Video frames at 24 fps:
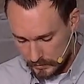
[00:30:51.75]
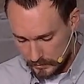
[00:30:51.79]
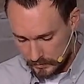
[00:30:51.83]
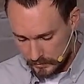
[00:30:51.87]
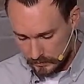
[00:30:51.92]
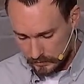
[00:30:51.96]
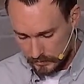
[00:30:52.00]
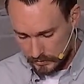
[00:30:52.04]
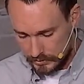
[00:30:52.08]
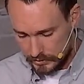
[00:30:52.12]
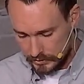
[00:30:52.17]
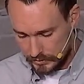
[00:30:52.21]

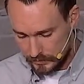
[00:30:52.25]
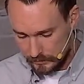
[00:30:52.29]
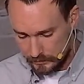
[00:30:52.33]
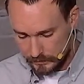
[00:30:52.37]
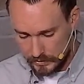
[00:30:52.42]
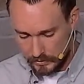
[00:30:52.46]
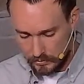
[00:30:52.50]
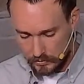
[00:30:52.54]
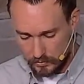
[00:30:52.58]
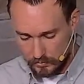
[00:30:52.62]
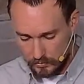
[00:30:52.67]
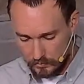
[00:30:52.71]
Christian,
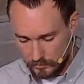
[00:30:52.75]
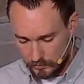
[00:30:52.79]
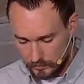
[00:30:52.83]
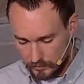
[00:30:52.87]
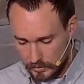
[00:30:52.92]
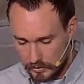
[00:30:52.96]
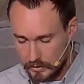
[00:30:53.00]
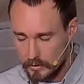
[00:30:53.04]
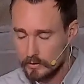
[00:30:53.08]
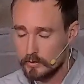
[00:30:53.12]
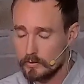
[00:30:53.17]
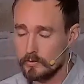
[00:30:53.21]

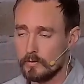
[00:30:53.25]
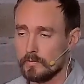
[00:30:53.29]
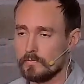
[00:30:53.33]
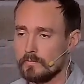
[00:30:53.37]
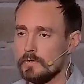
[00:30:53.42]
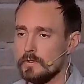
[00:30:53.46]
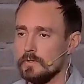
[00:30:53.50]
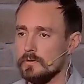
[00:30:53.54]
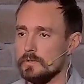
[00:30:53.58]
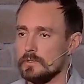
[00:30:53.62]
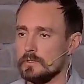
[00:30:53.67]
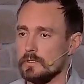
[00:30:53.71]
behold your
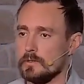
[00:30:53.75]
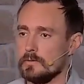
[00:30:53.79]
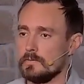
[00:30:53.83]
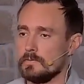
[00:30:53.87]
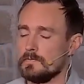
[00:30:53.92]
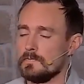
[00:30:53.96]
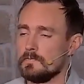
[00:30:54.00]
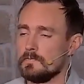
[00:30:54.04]
future.